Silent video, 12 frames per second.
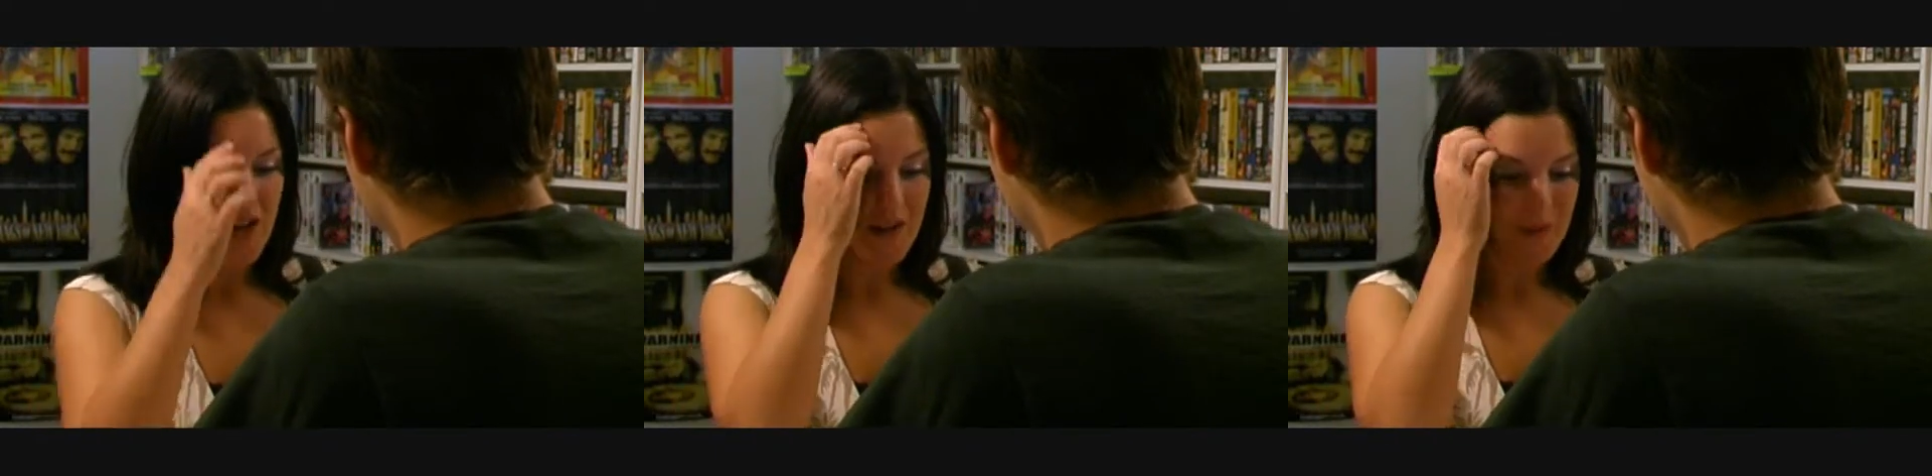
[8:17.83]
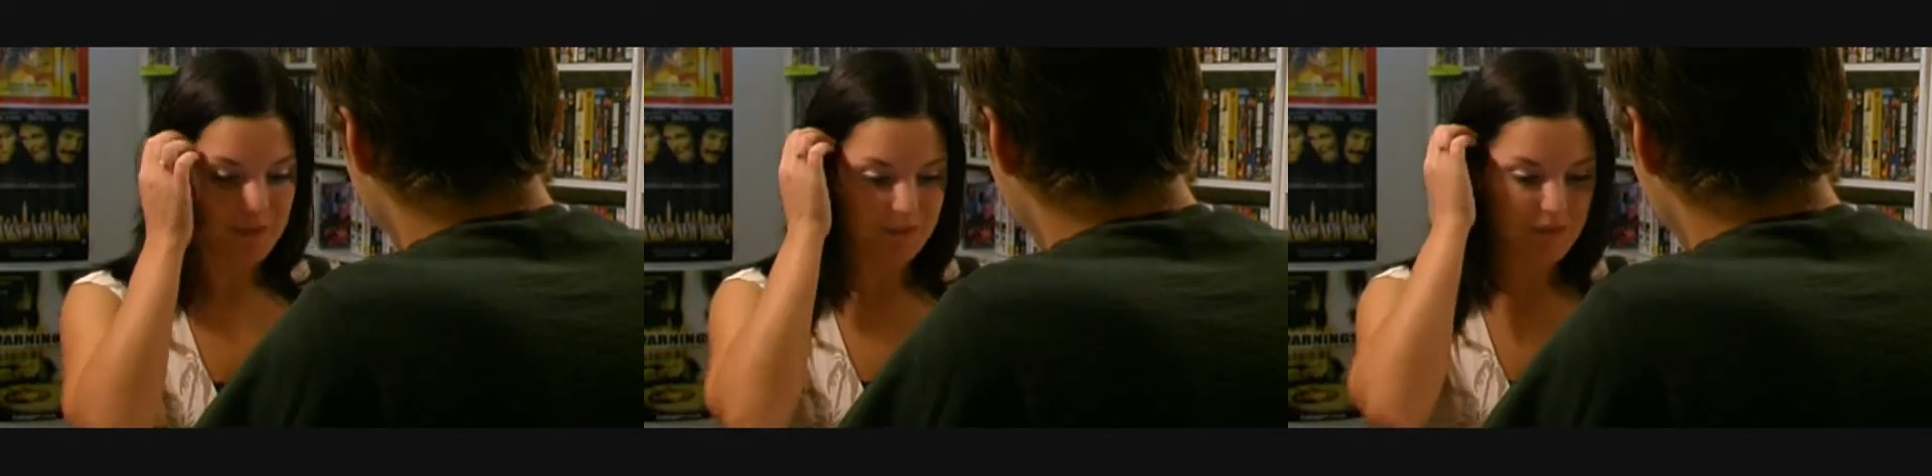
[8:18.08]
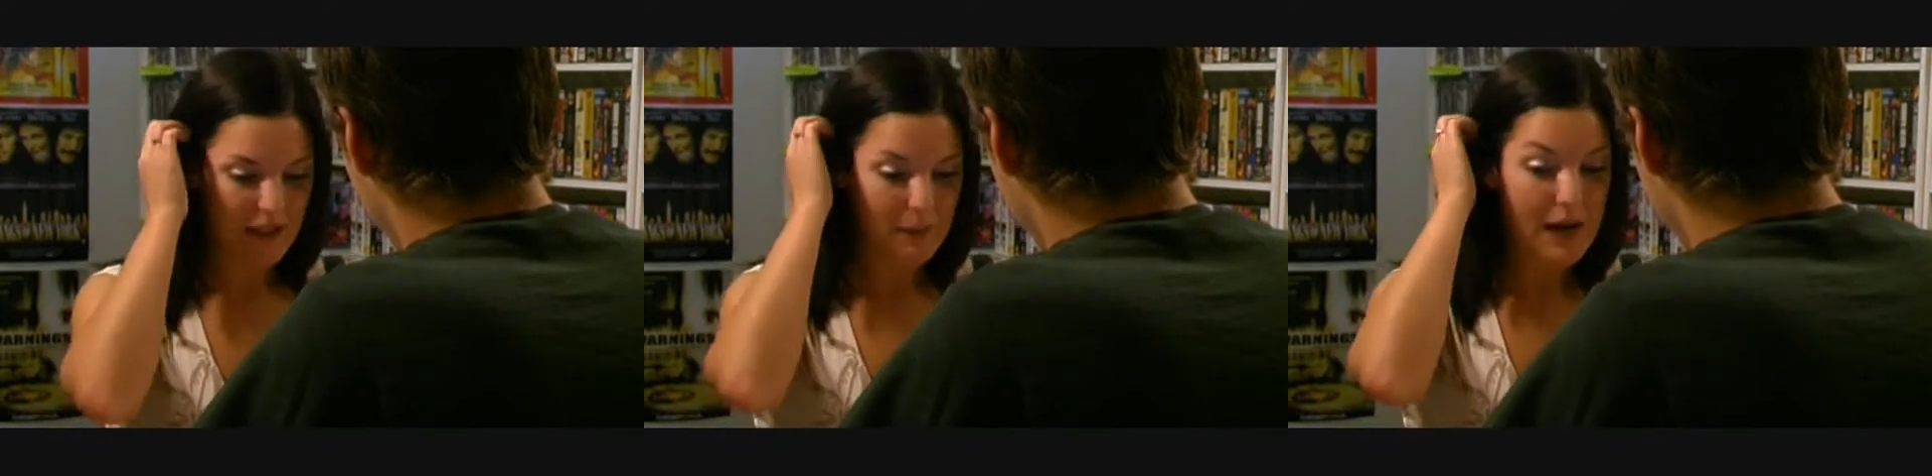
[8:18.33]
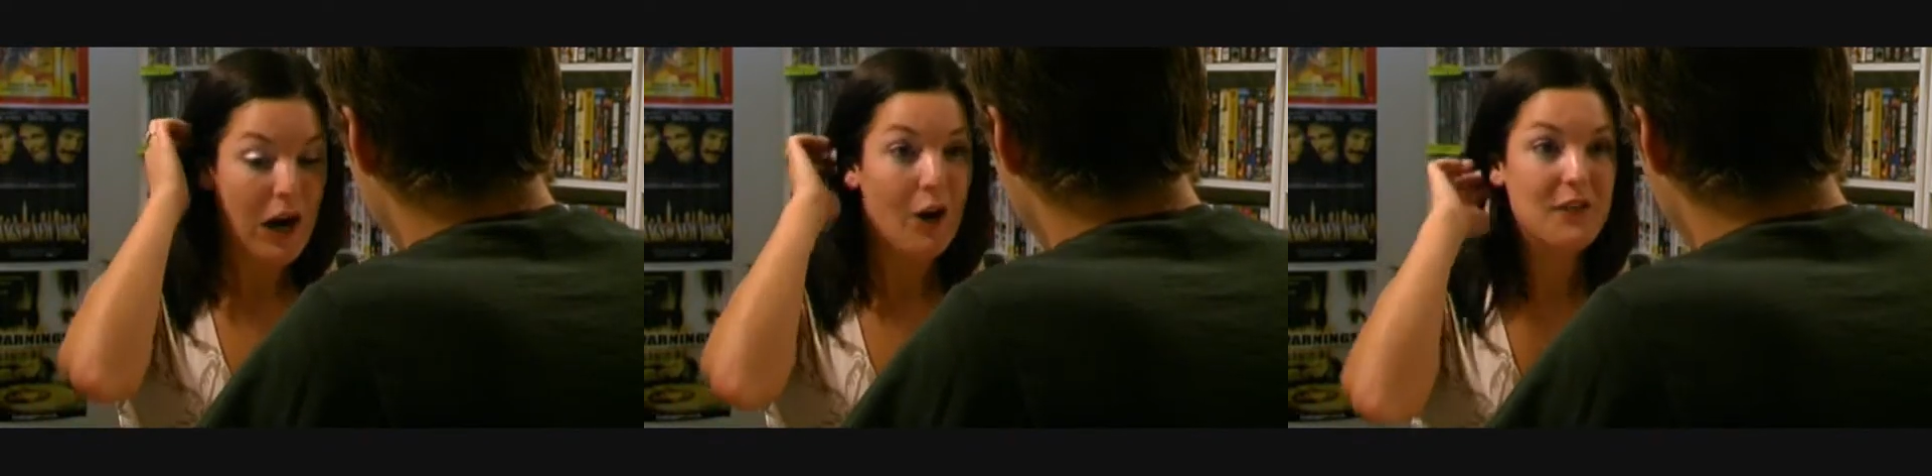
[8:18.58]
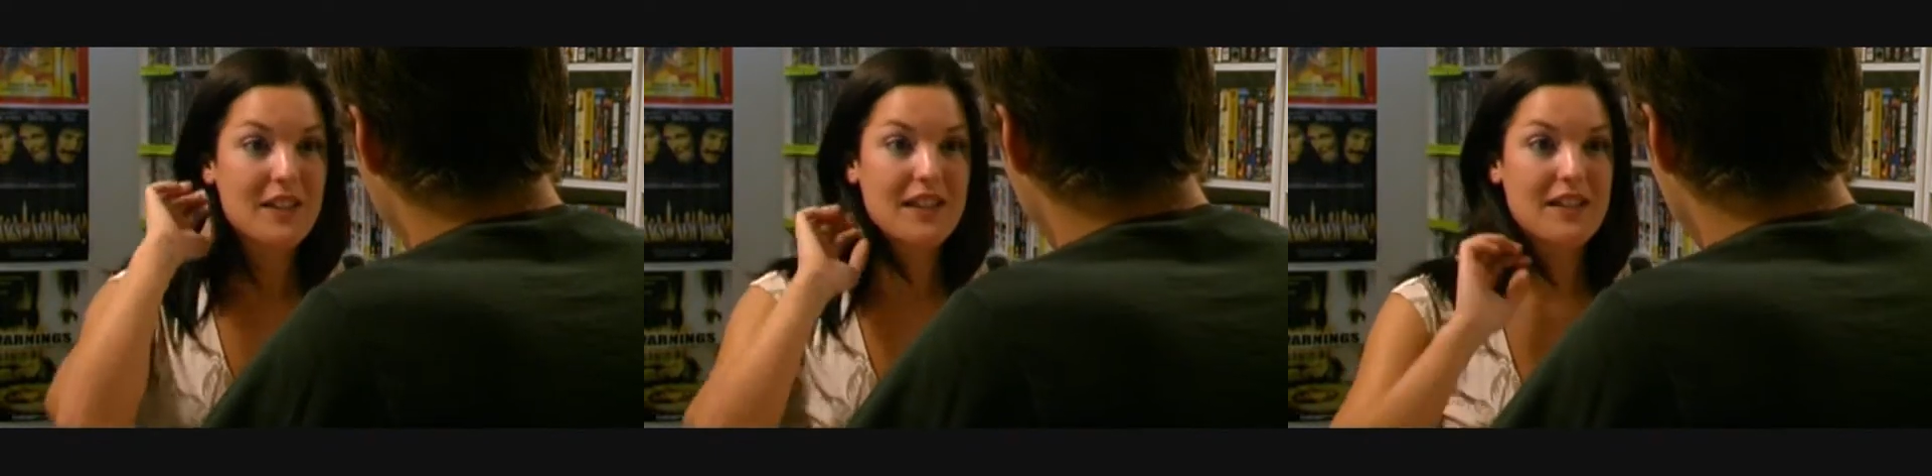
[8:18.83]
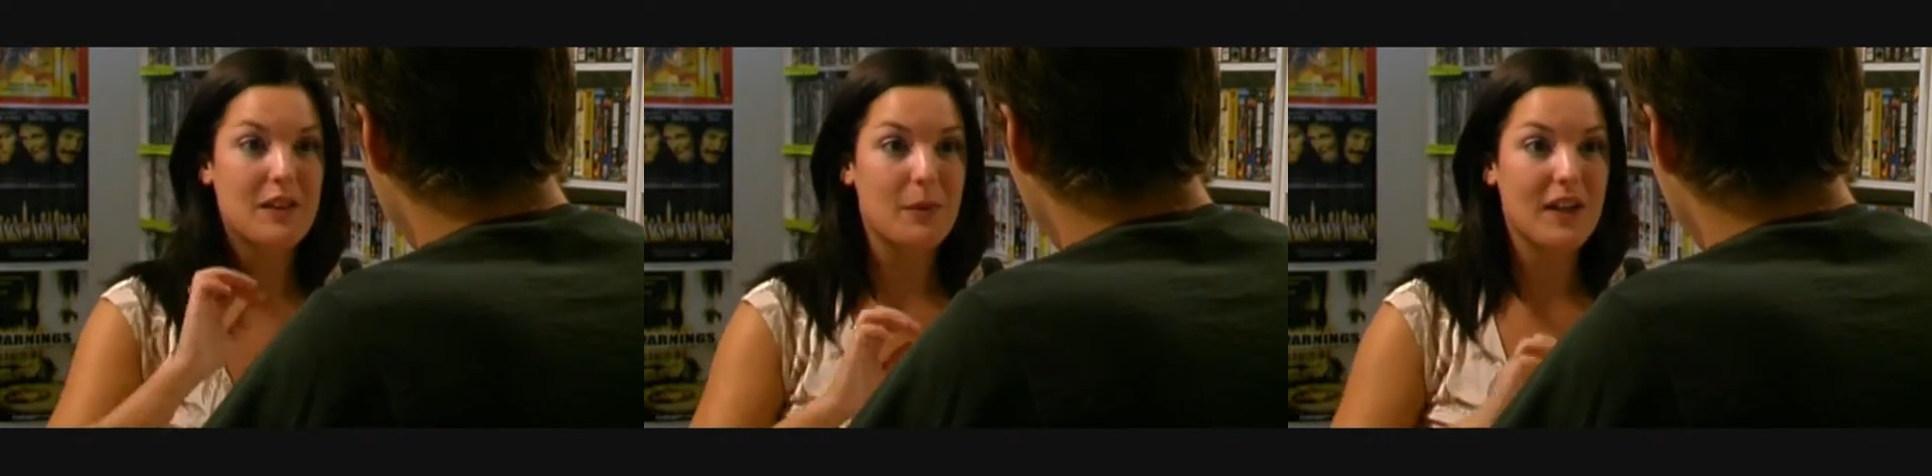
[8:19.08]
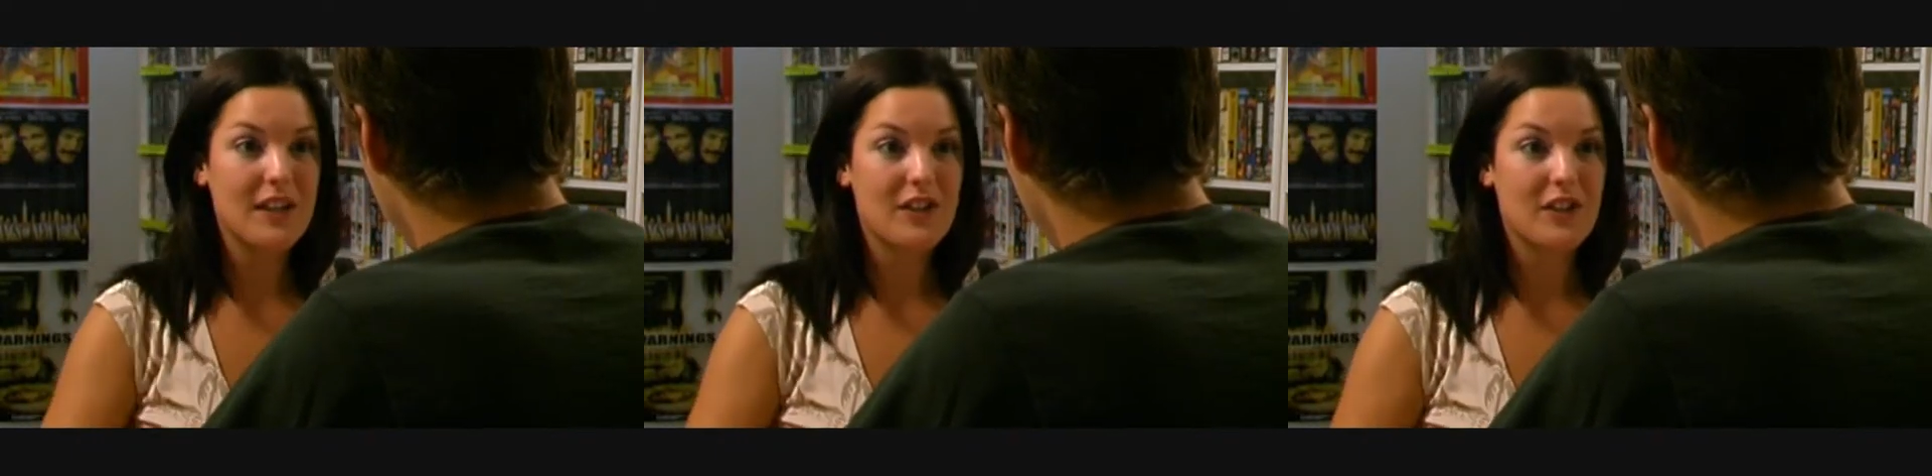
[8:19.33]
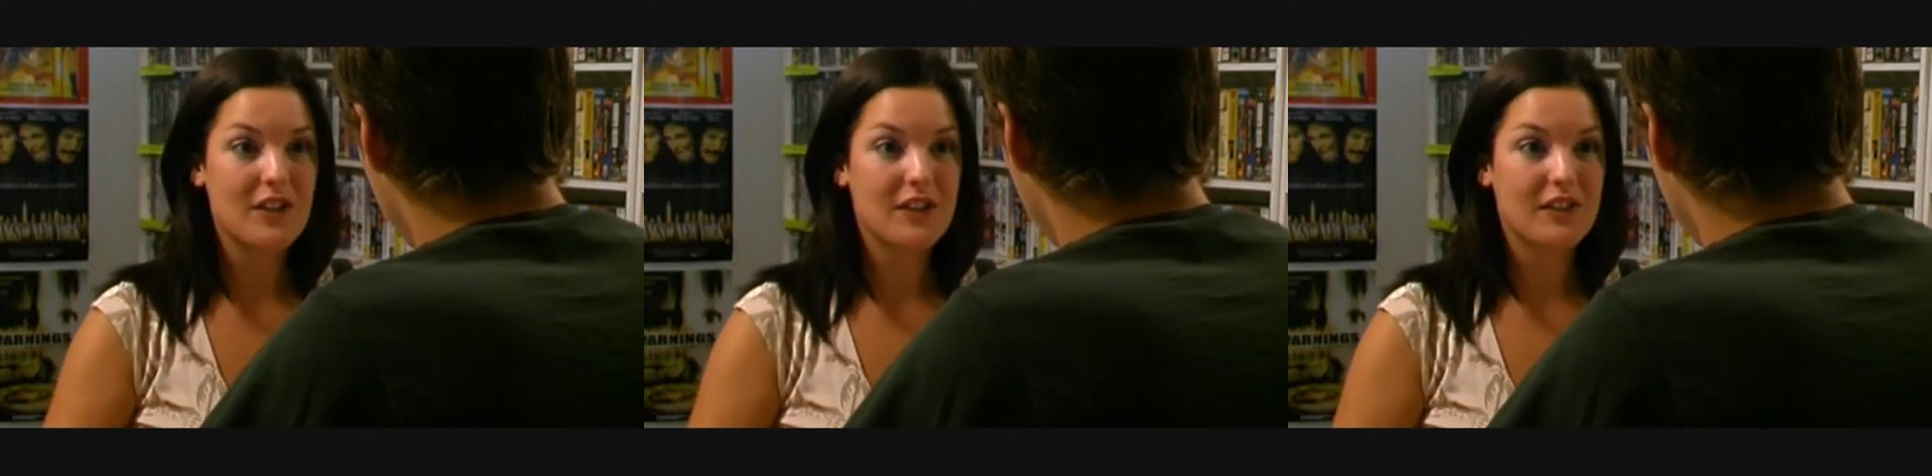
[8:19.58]
I liked him a lot. I did like him
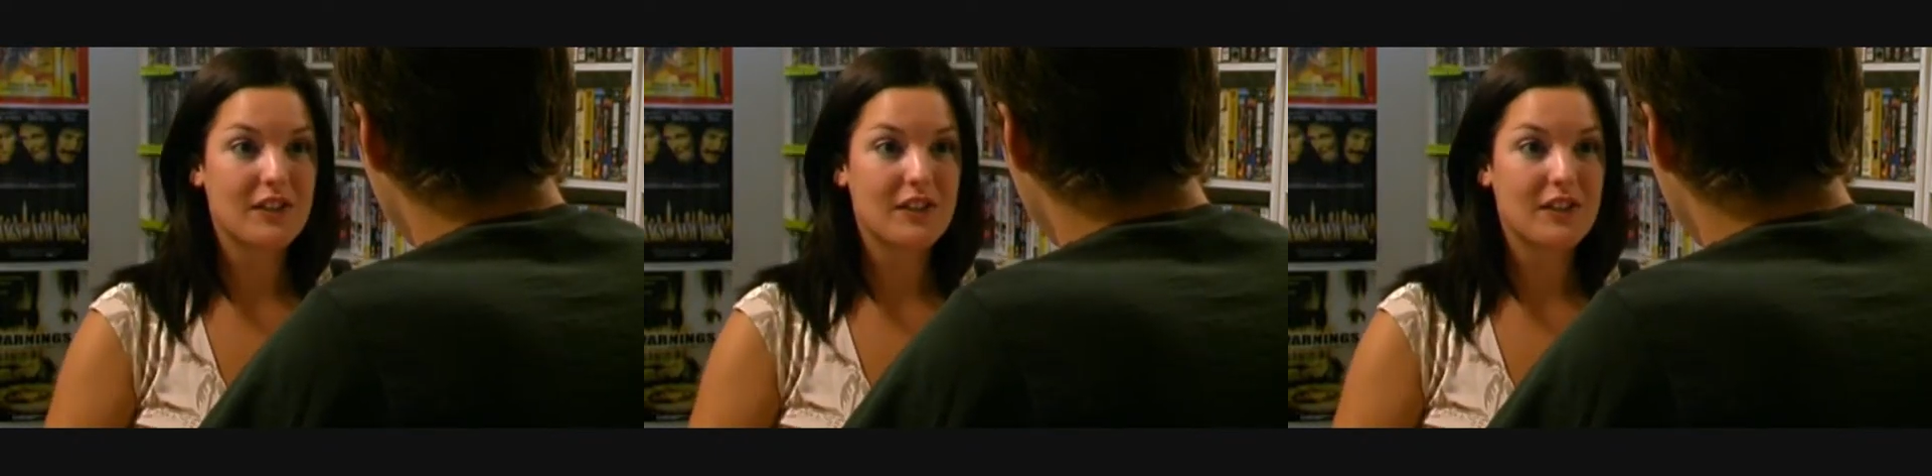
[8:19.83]
a lot.